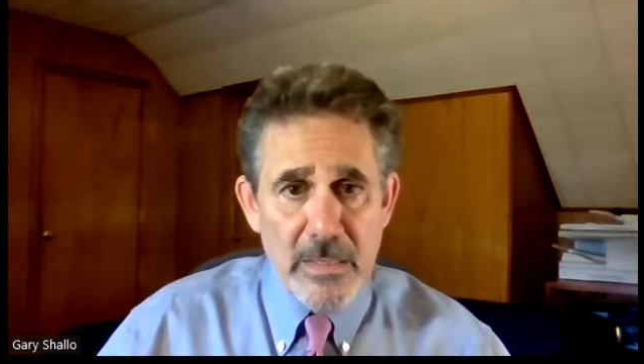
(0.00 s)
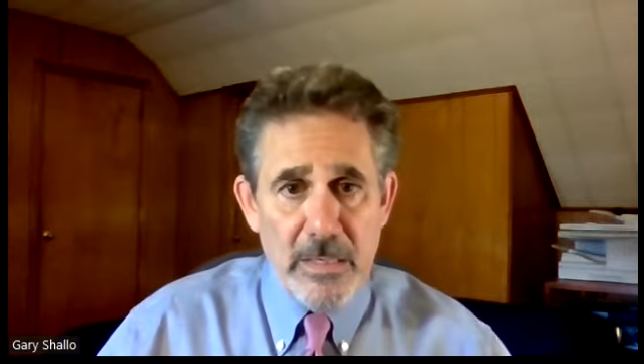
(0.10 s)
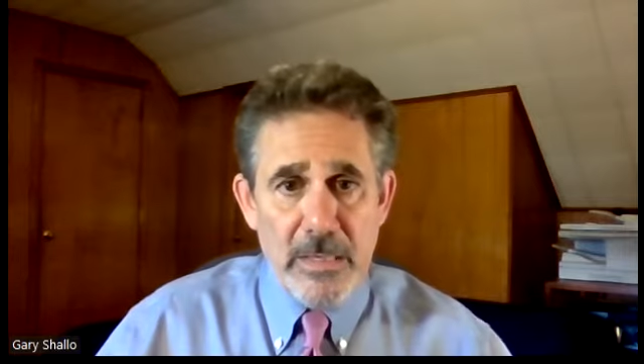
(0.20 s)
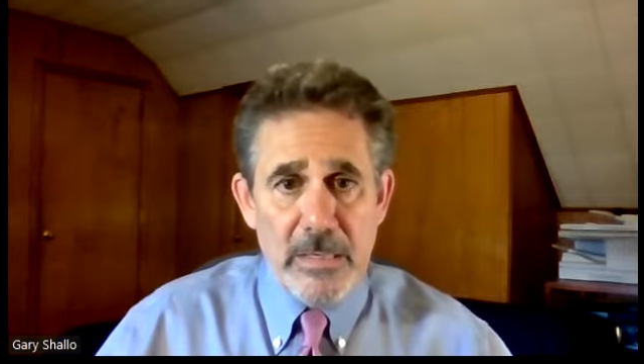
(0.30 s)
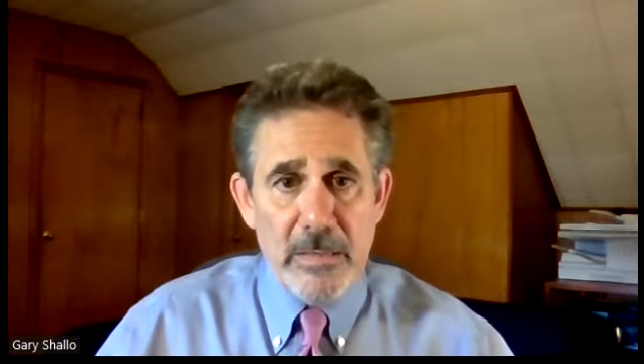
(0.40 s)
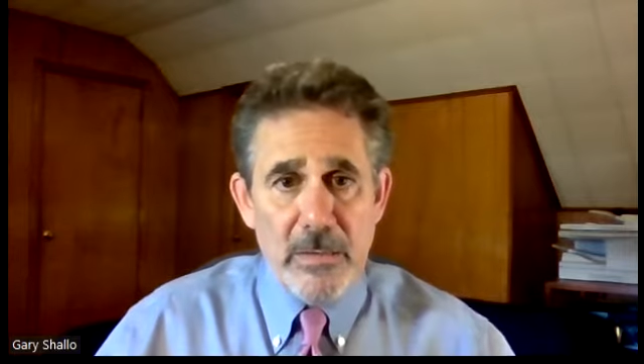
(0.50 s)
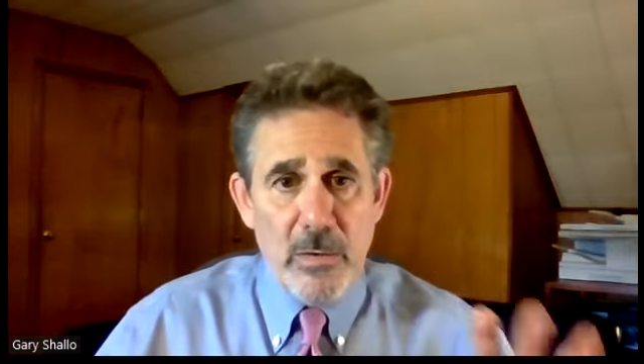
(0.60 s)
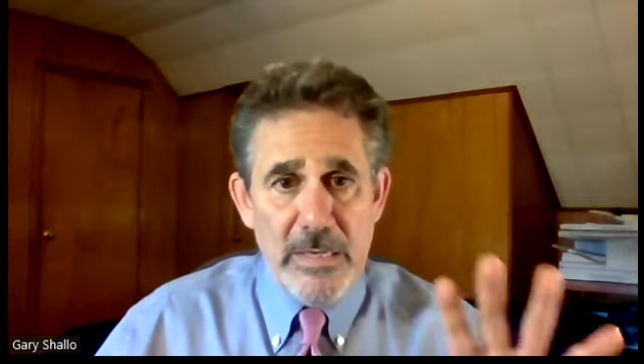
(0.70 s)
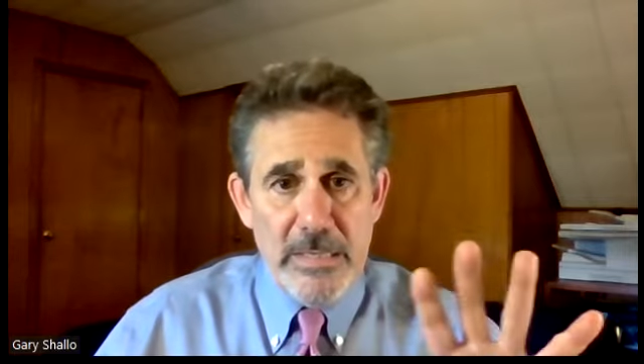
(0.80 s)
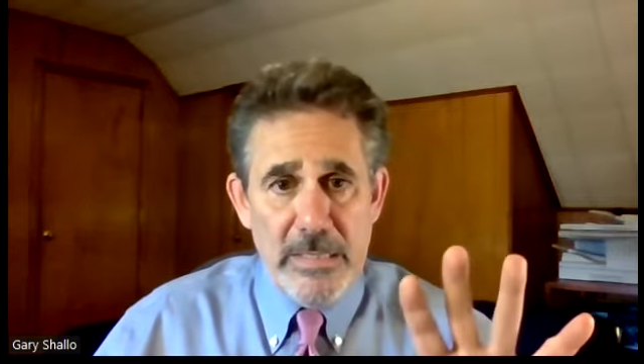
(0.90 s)

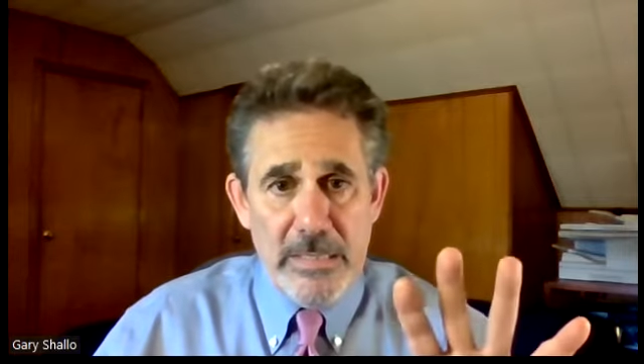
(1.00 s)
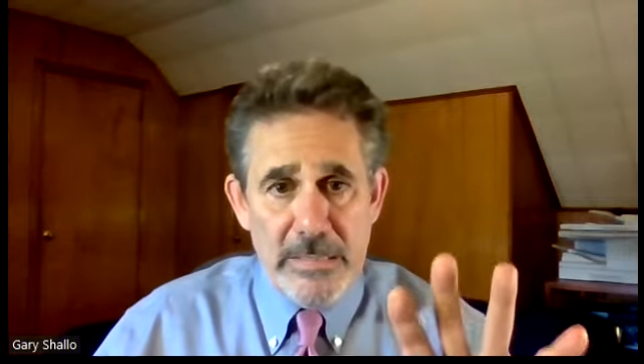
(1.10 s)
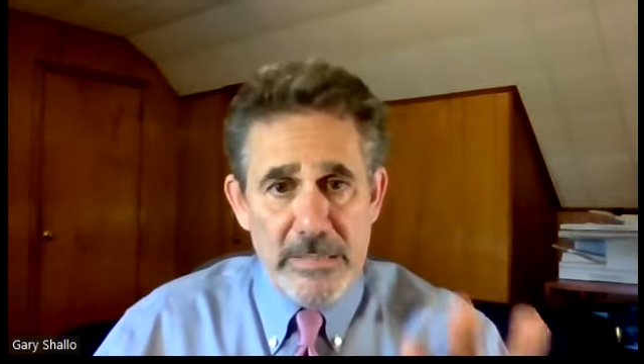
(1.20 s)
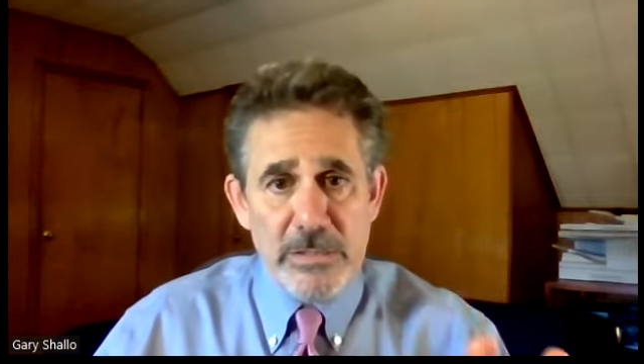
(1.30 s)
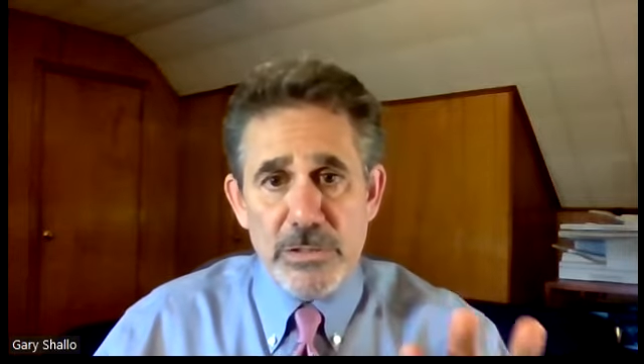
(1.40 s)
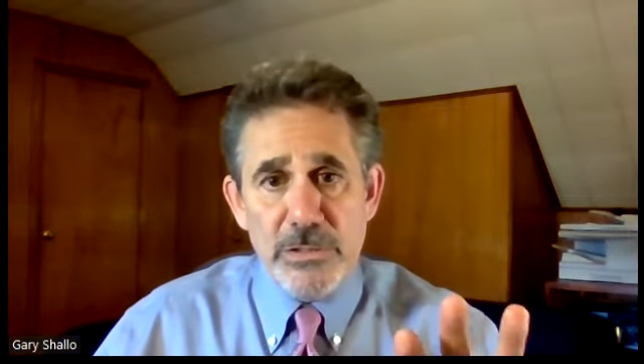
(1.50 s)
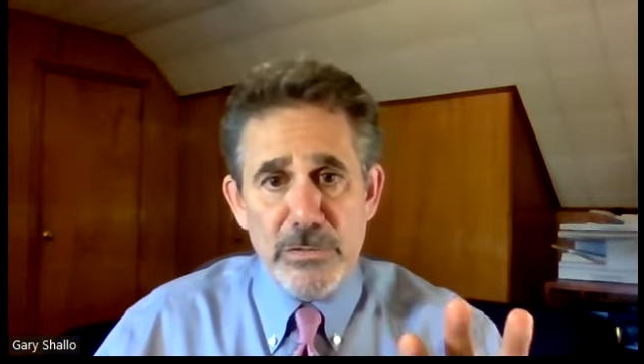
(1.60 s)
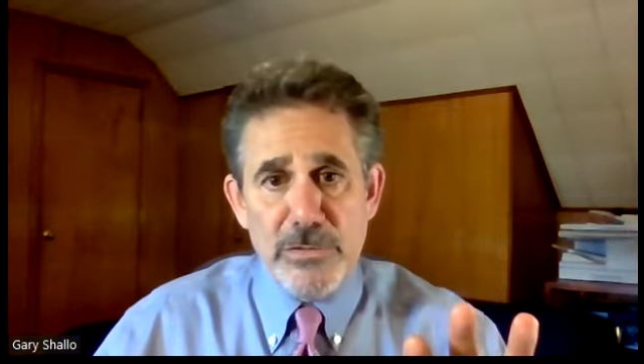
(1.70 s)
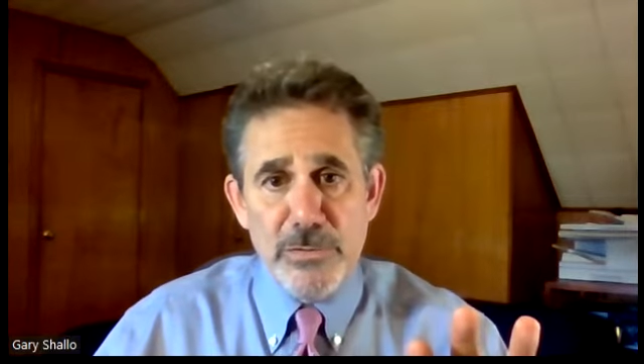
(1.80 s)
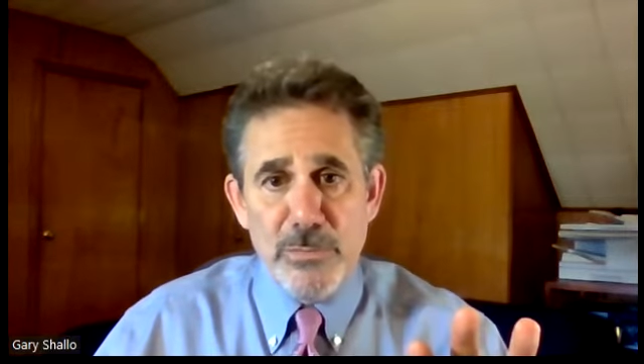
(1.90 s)
In addition
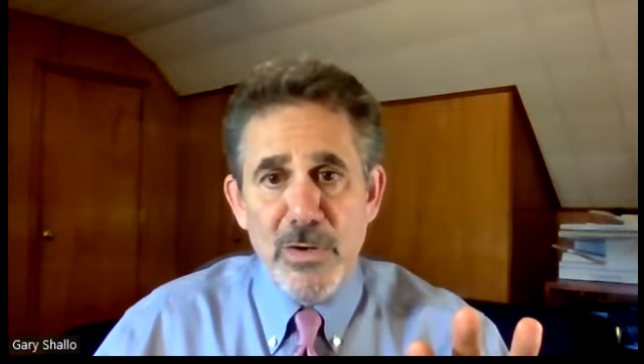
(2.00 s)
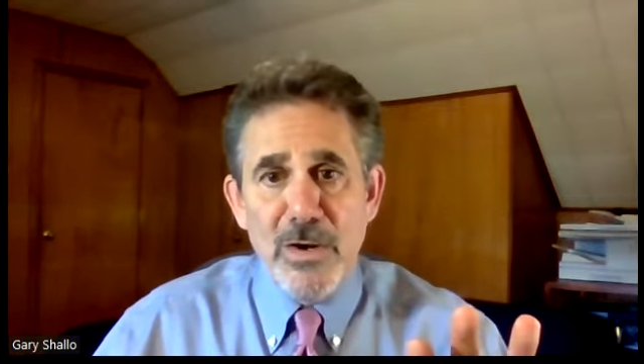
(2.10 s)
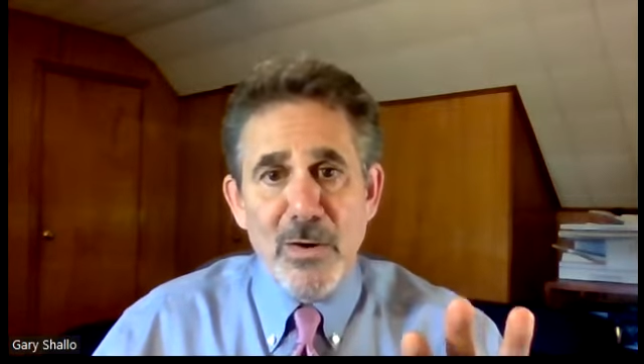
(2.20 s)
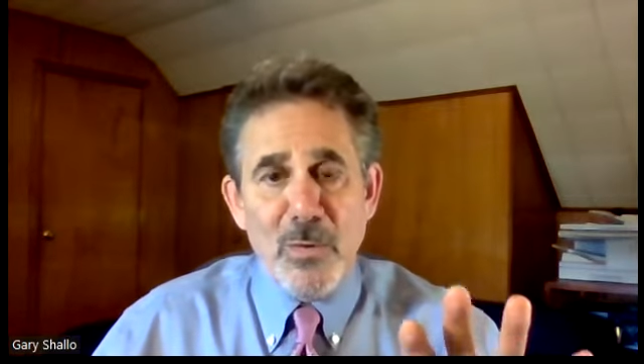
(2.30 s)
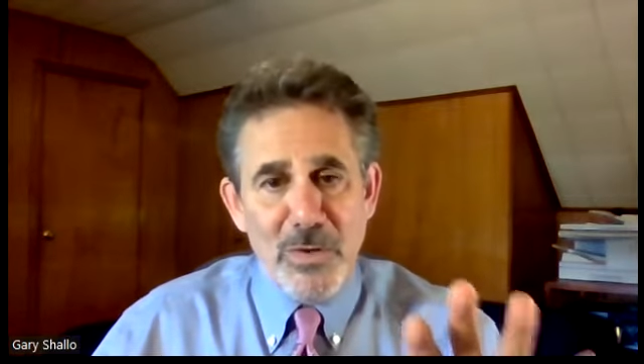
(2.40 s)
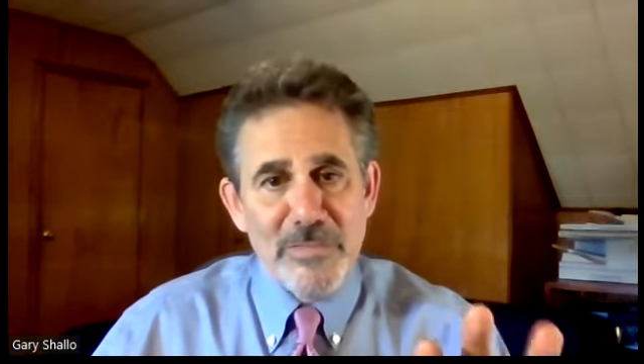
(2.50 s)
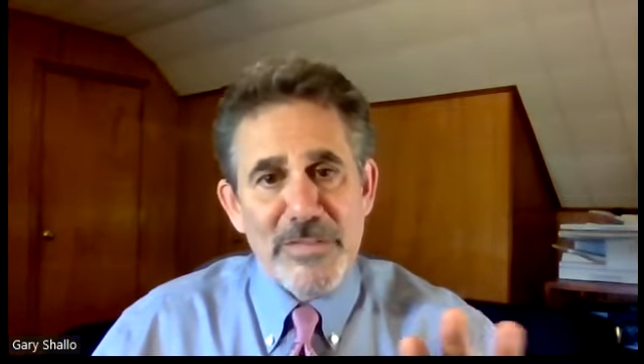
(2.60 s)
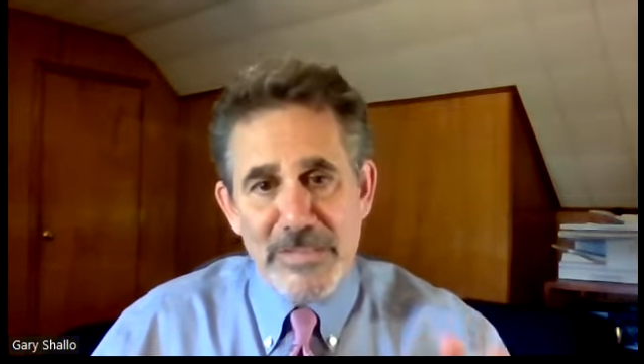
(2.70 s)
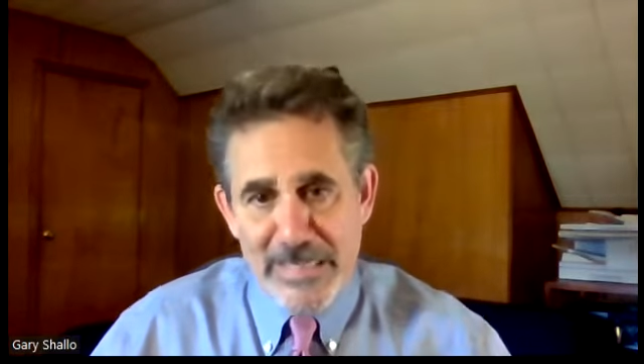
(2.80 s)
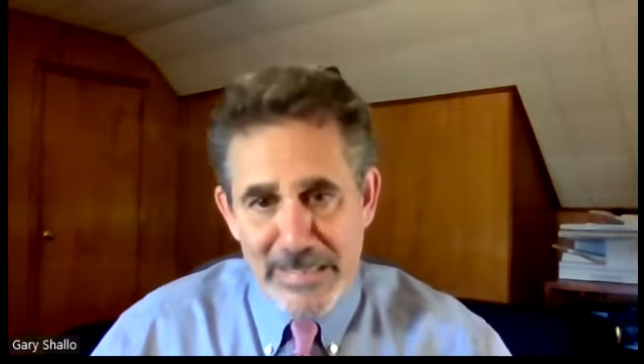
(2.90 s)
to all of
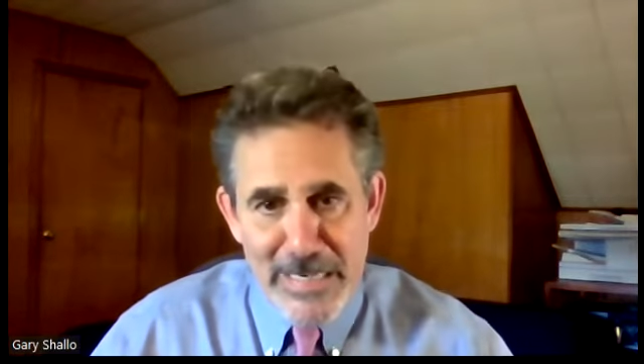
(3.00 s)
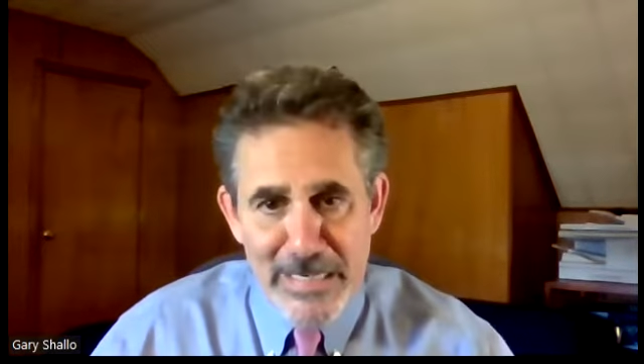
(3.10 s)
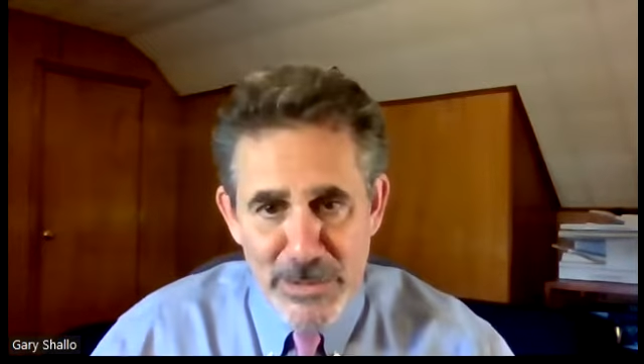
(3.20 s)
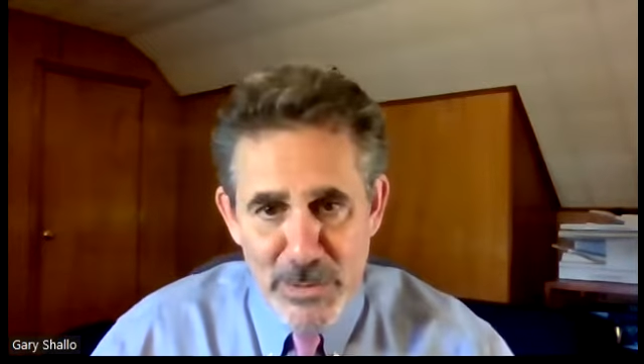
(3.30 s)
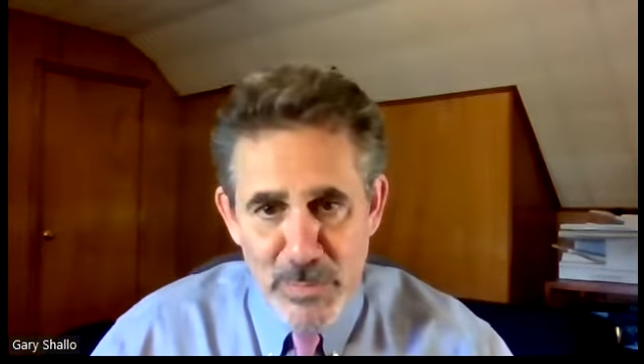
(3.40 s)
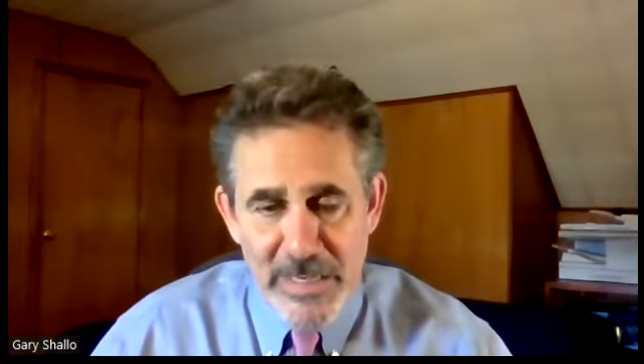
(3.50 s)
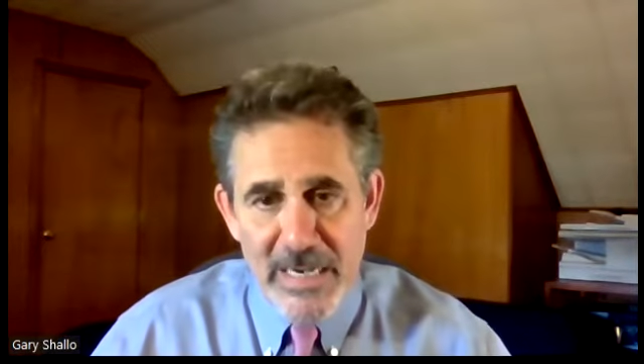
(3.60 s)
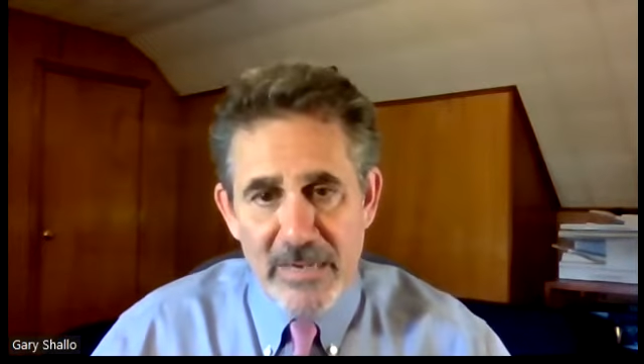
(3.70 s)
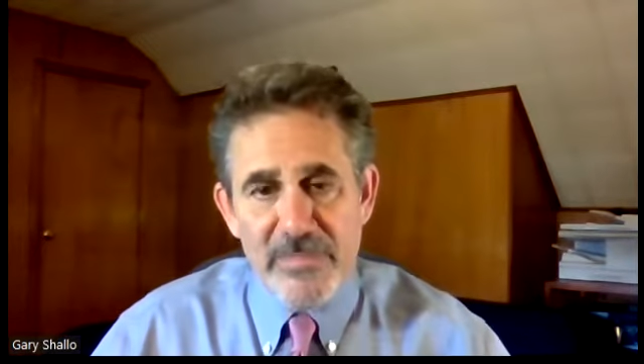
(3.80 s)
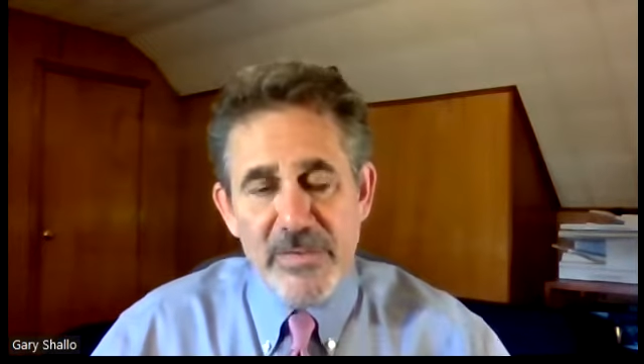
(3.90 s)
the technology we have,